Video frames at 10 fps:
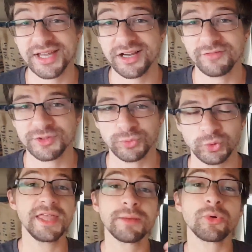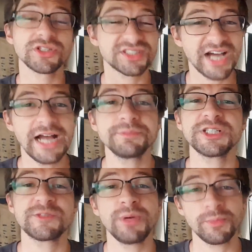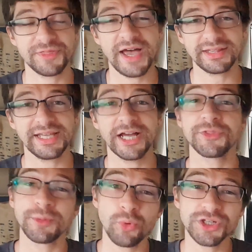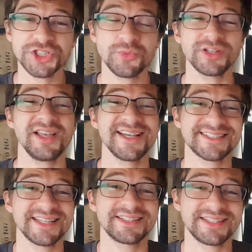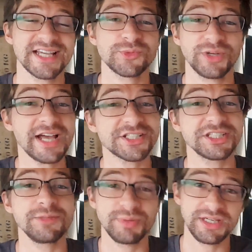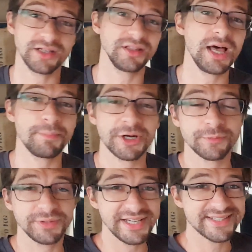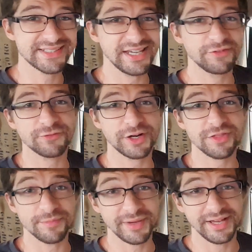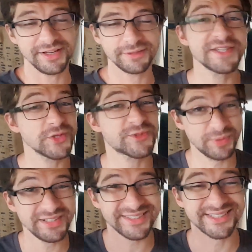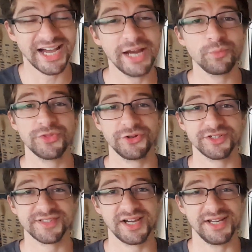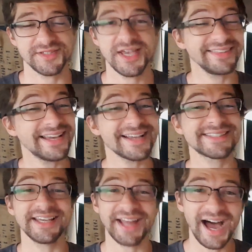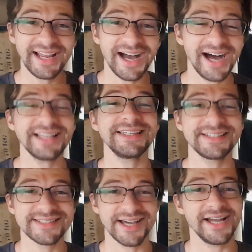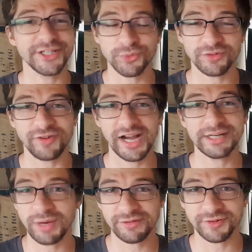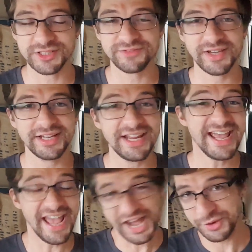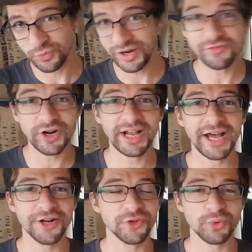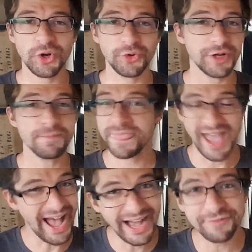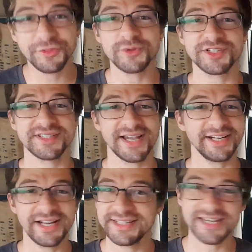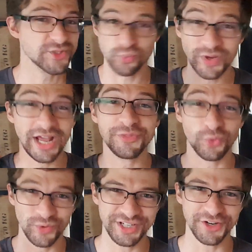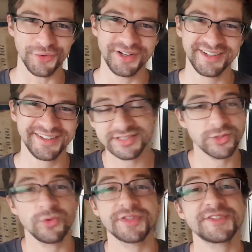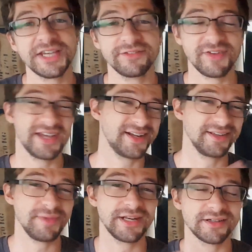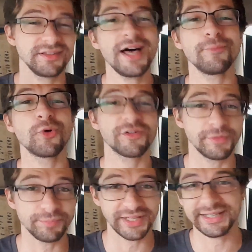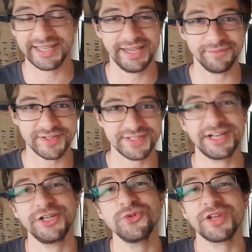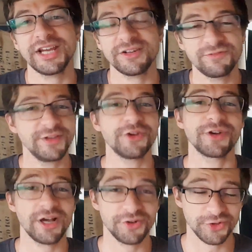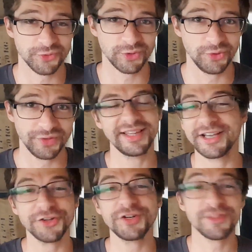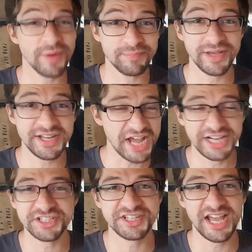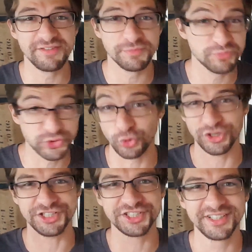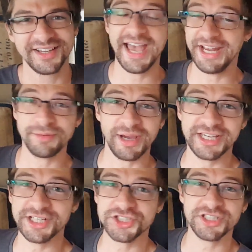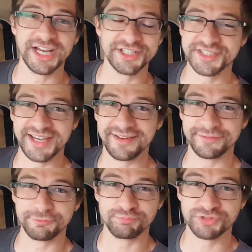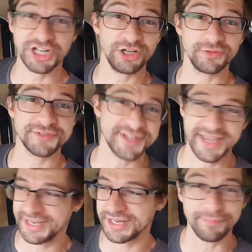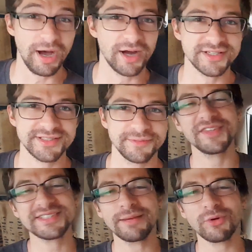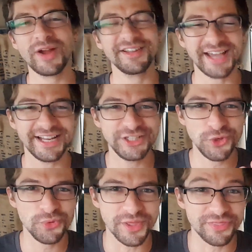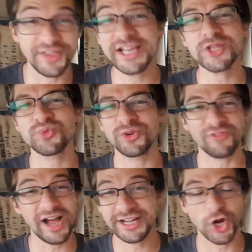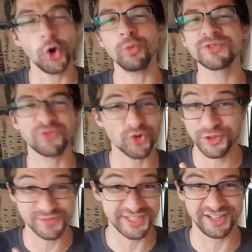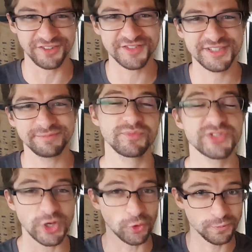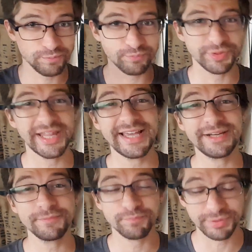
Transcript: that comfortable. And the more time she spent with that layout, the more she realized that the desk would actually be a lot better placed in front of the bed. So spend time with your designs. Like I said, I highly designed and refined my first van. And whenever I got on the road, half those design ideas went out the window. So with the second van, I made it a lot more of a blank canvas, and I knew that I could figure it out on the road. Like underneath my bed, I just have storage. And in my kitchen, I just have shelves and a box. This time around, I knew that things would find homes for themselves. So plan,